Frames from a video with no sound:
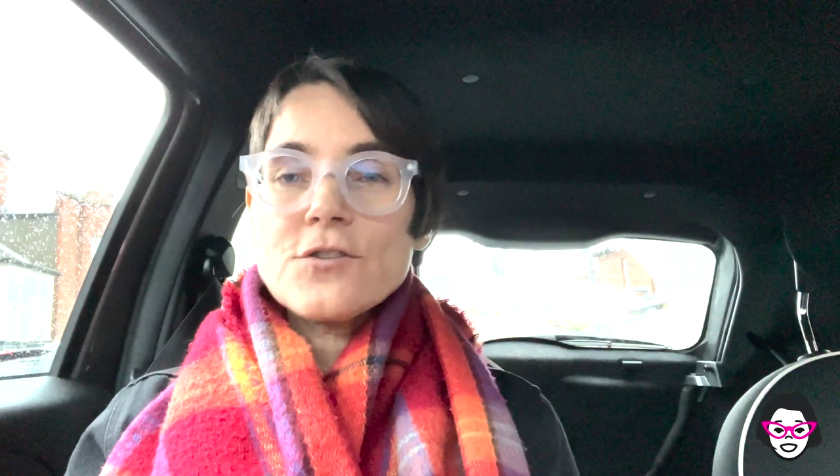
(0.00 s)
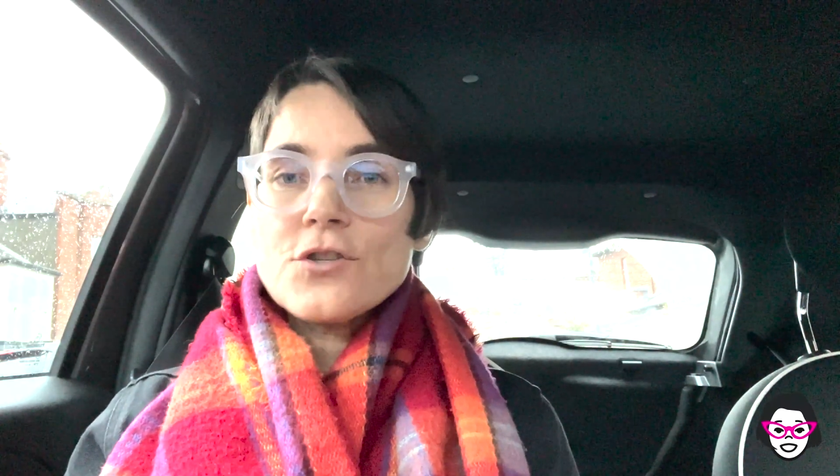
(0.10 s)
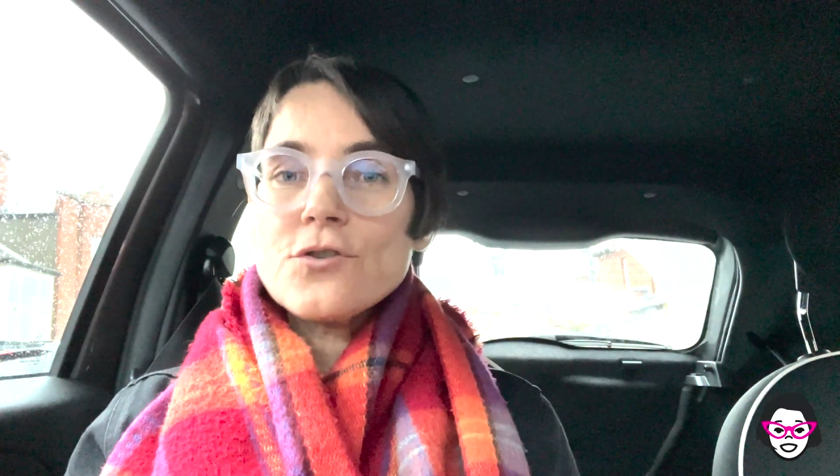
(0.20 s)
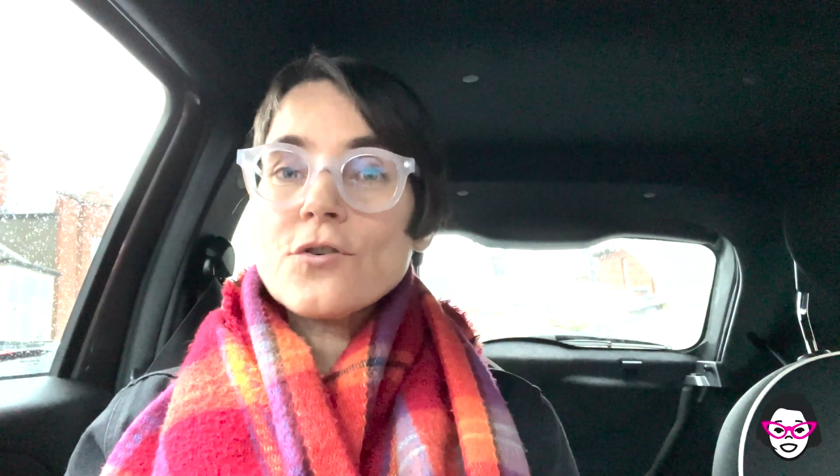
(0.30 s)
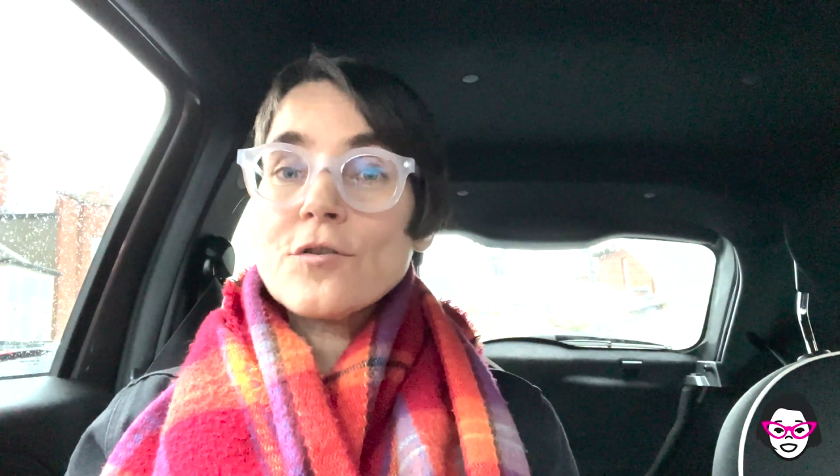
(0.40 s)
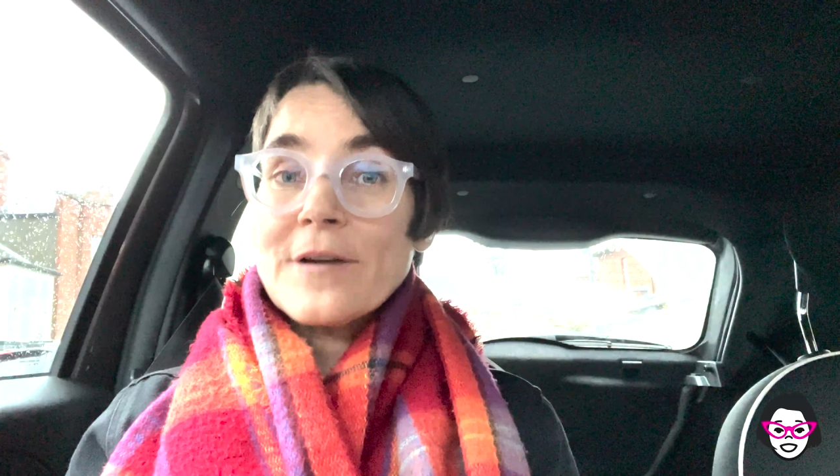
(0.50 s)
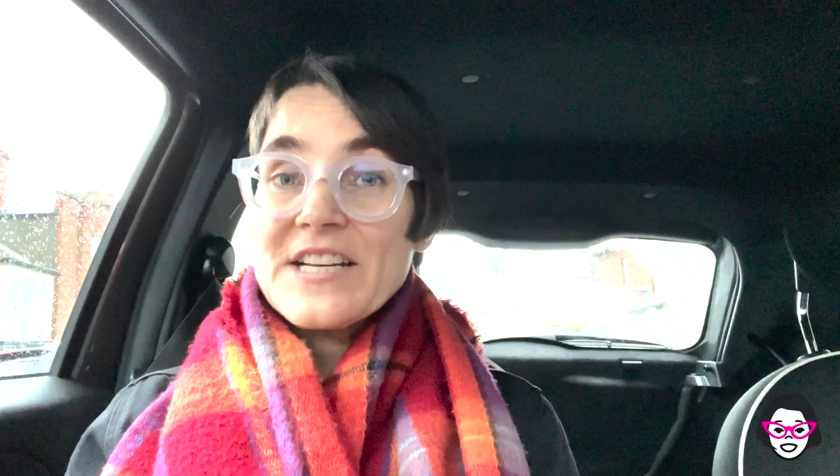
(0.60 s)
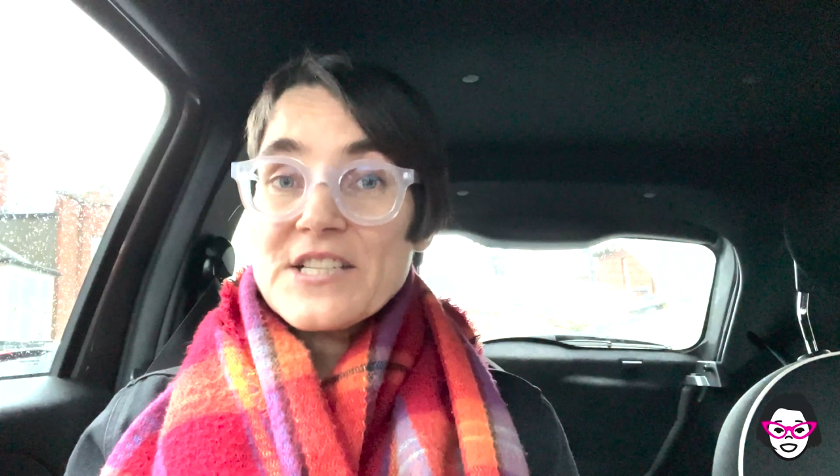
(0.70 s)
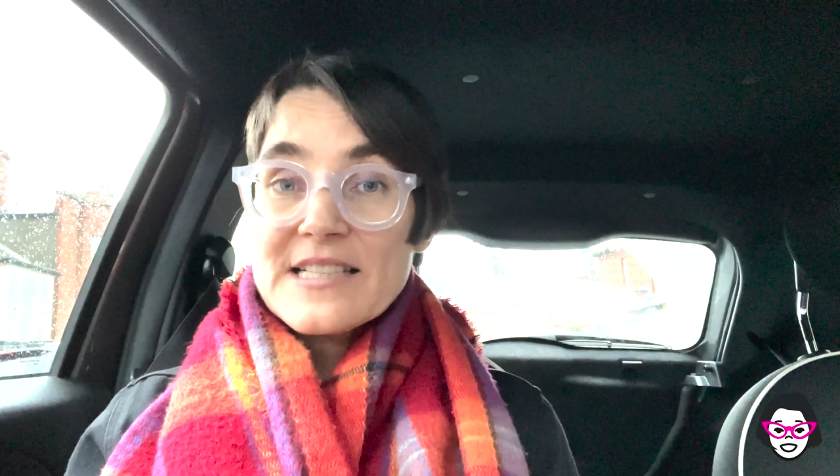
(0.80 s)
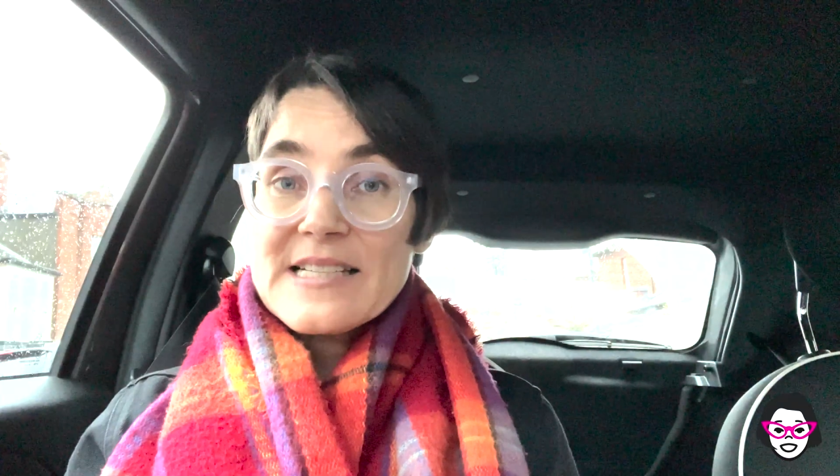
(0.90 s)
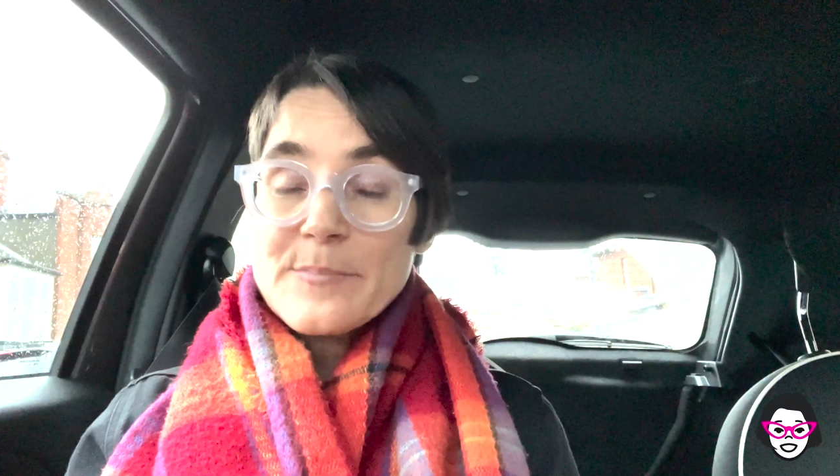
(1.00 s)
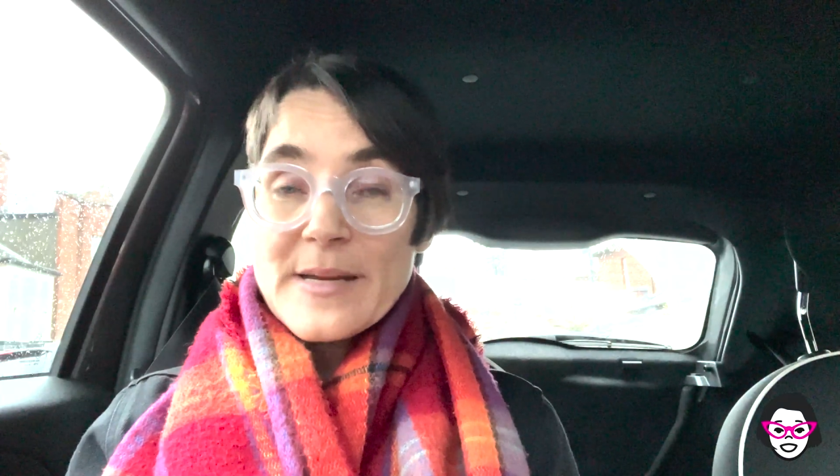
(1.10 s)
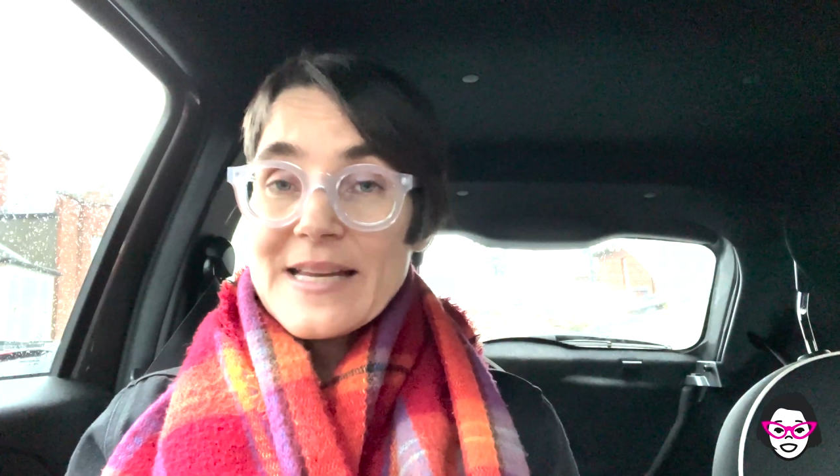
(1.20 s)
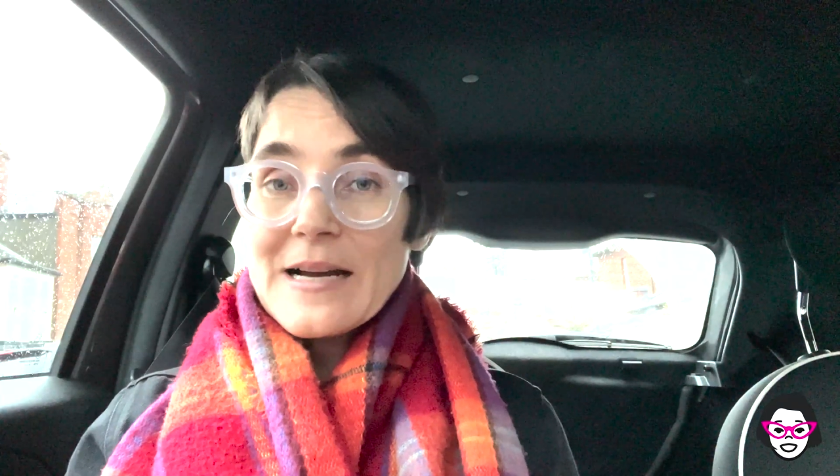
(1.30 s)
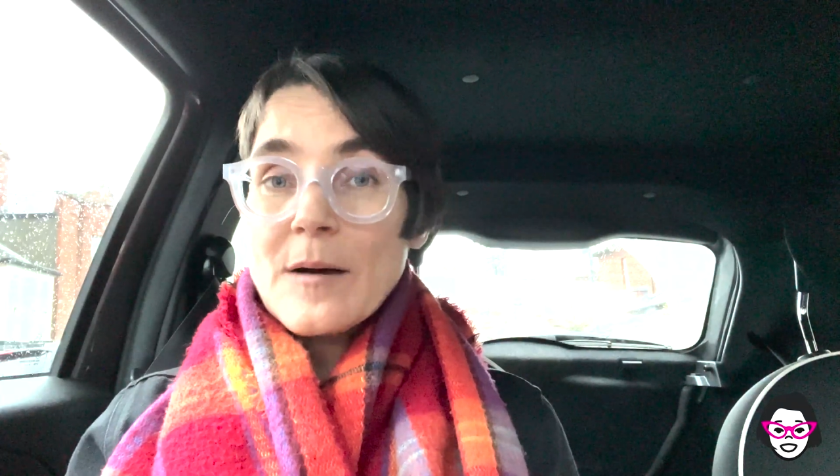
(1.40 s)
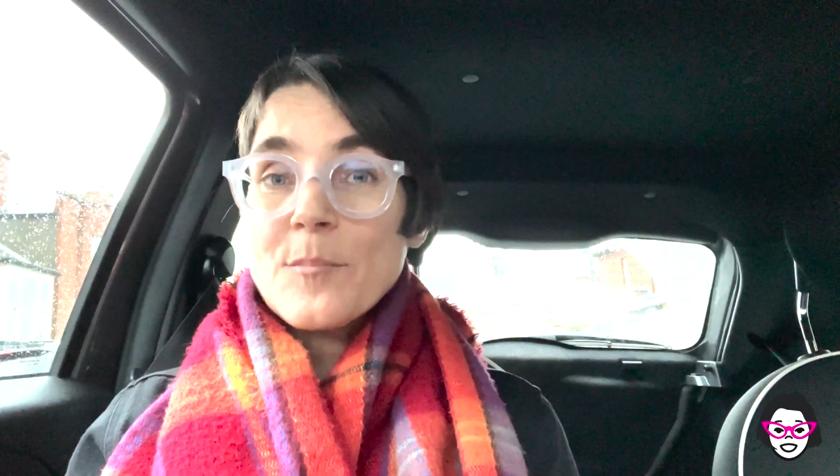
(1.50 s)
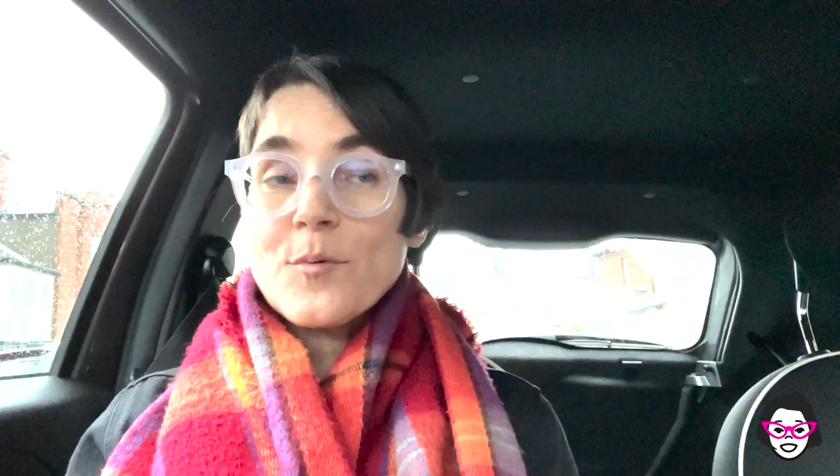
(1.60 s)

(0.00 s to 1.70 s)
to courageously speak up